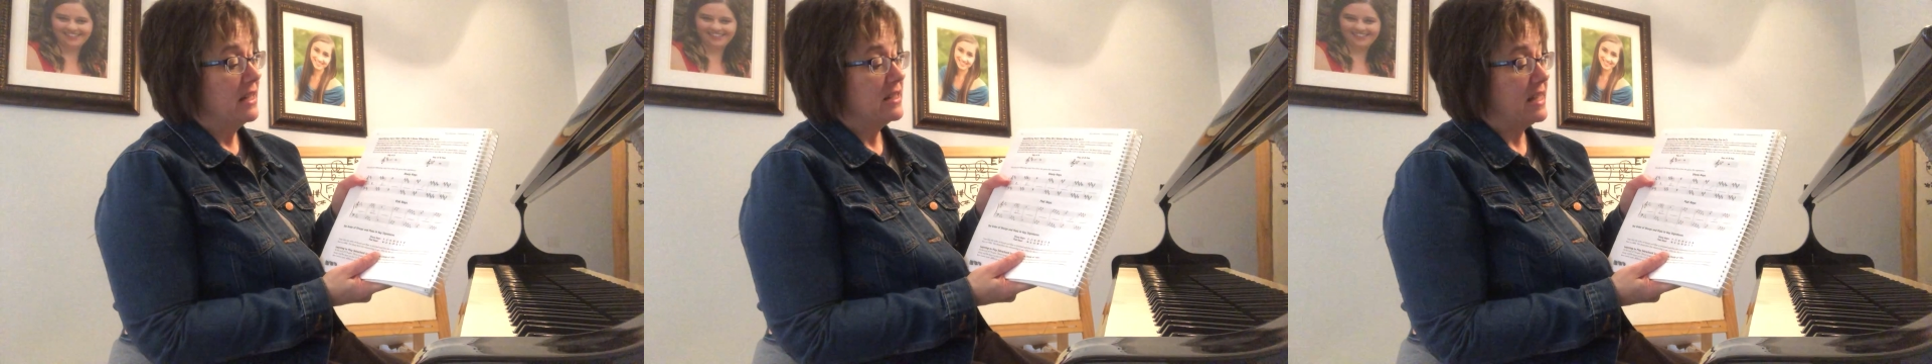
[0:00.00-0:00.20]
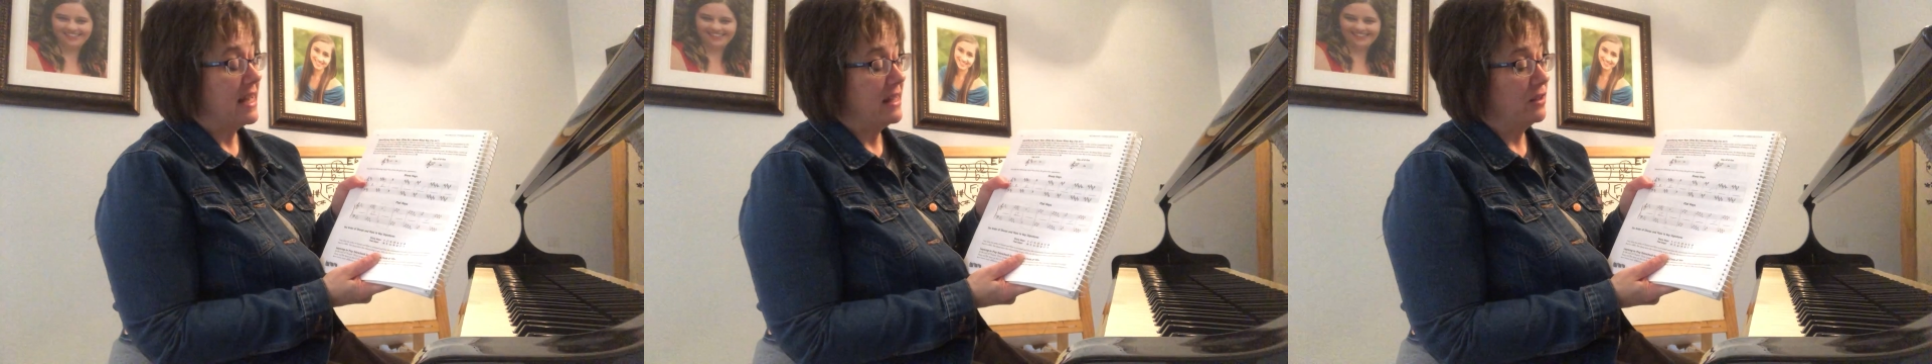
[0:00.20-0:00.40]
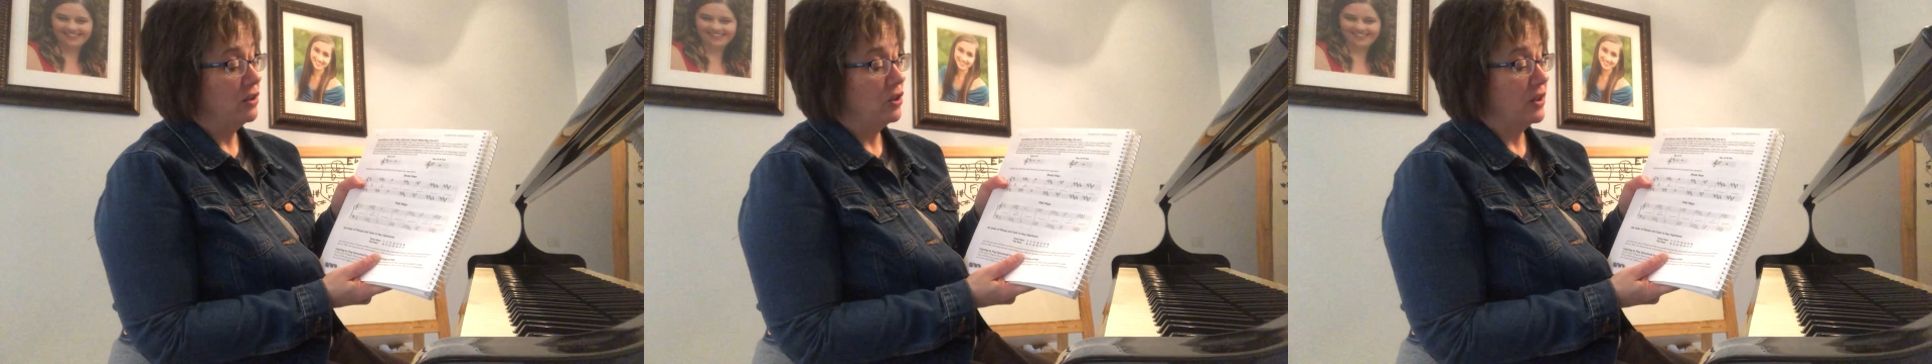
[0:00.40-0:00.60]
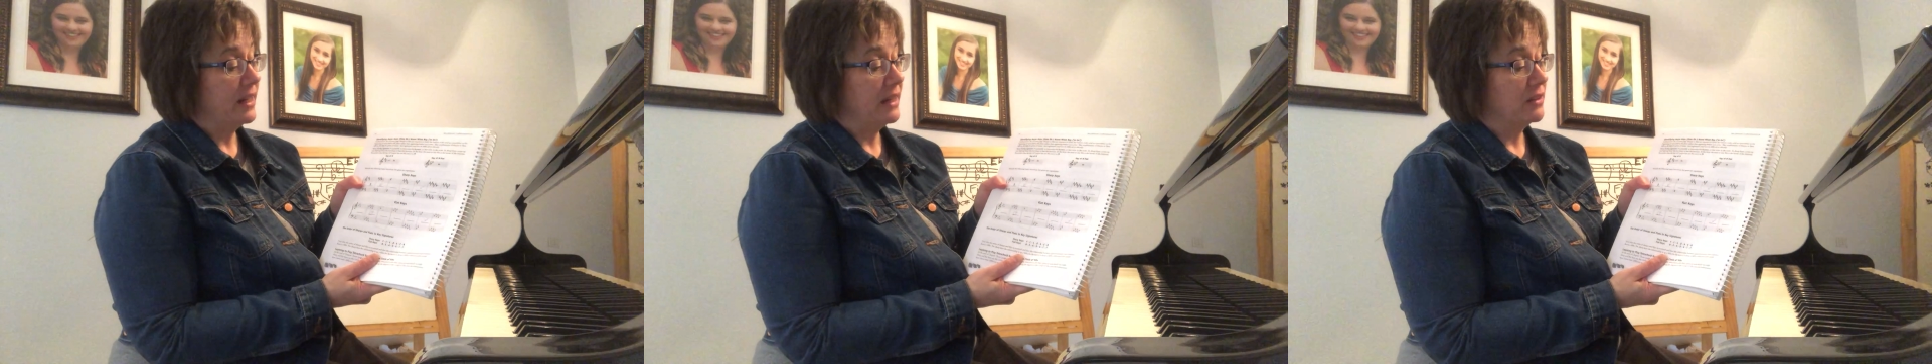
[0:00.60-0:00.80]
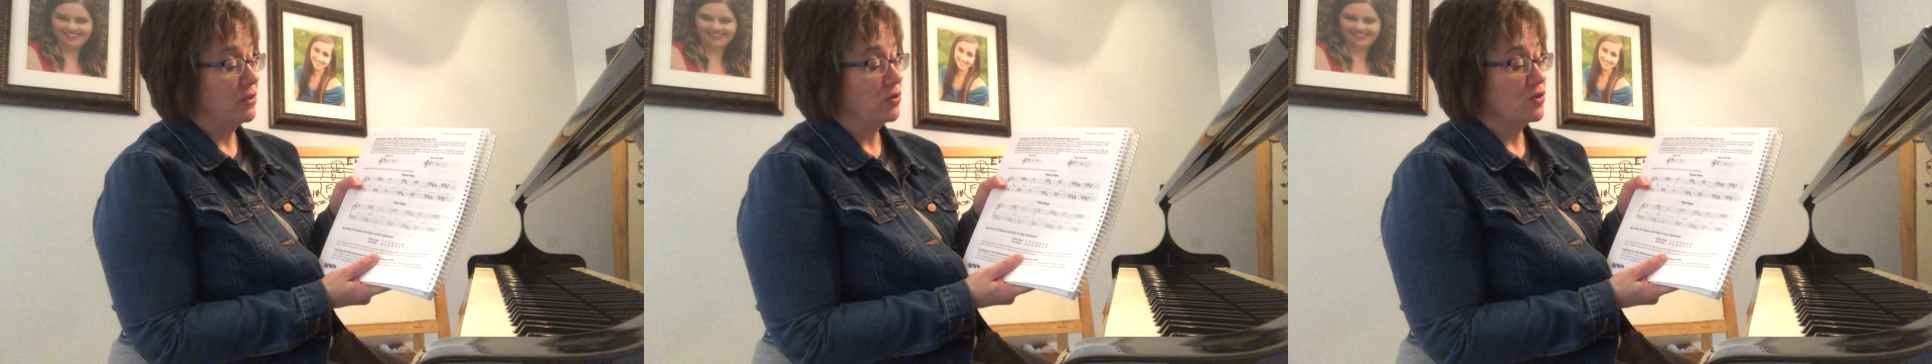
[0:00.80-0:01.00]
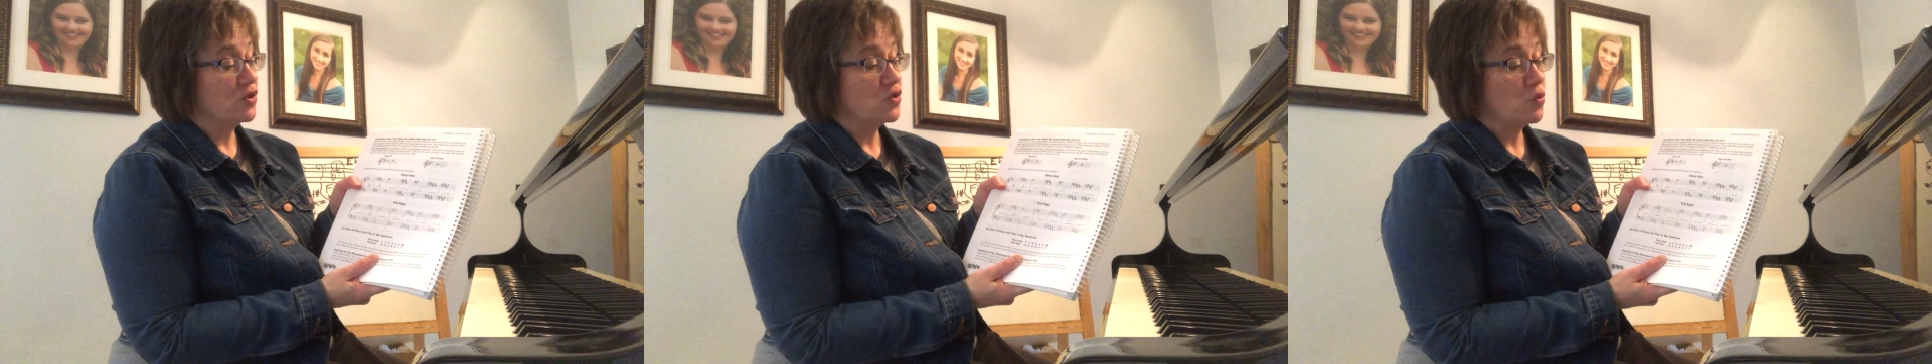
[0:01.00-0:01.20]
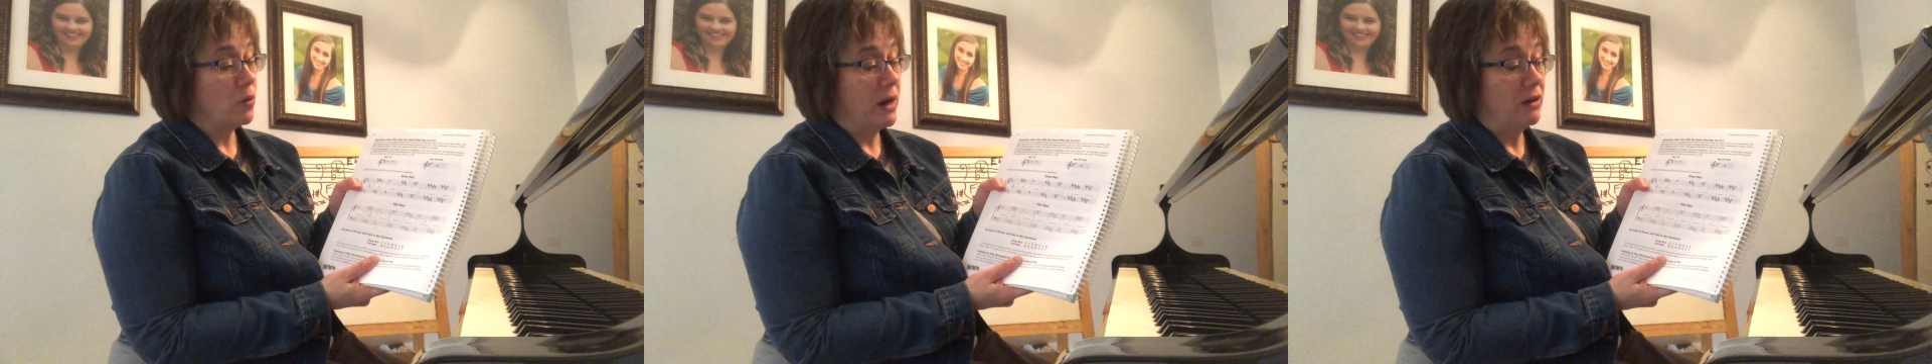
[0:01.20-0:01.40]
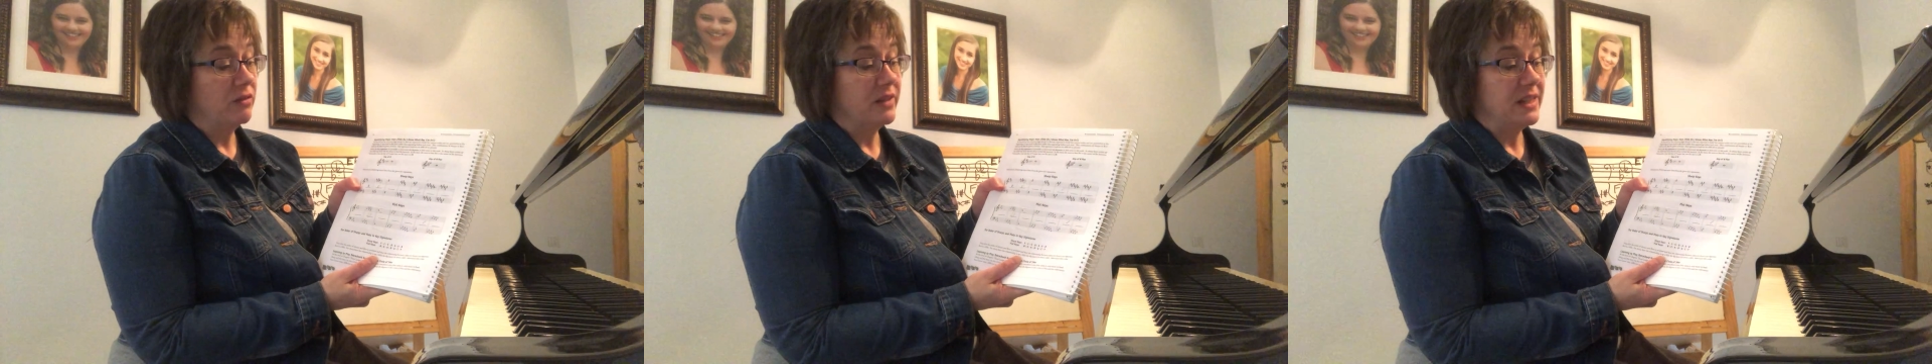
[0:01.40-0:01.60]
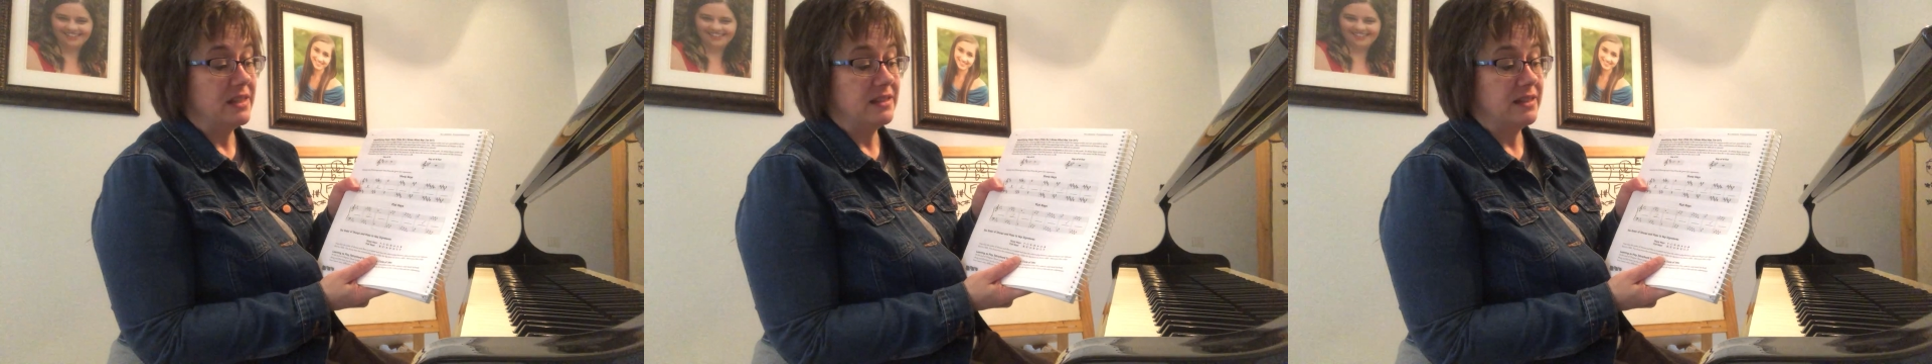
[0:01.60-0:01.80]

Take a look at those 12 key